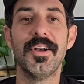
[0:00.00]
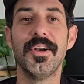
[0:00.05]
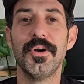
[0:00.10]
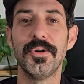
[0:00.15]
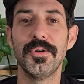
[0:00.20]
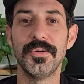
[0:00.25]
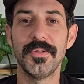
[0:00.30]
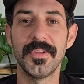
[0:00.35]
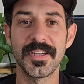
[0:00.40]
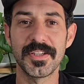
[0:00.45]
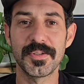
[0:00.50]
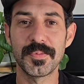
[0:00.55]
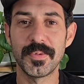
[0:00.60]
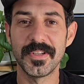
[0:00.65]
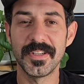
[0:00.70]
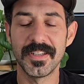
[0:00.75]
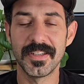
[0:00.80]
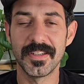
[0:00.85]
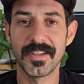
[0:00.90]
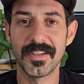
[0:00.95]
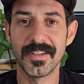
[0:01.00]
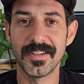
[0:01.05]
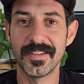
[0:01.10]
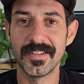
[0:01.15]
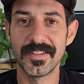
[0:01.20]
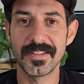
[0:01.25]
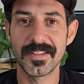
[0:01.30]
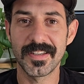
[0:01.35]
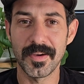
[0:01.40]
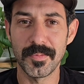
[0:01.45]
Who likes putting
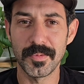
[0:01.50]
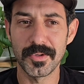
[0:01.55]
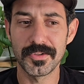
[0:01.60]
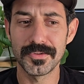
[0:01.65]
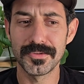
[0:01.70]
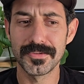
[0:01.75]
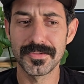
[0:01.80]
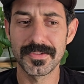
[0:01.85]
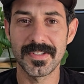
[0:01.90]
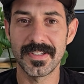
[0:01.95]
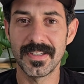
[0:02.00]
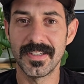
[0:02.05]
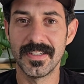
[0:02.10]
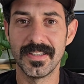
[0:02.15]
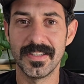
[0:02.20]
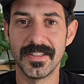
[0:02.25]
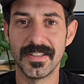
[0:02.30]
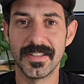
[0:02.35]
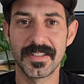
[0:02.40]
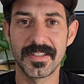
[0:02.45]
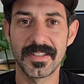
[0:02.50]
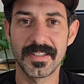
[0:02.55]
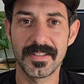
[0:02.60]
chemicals in...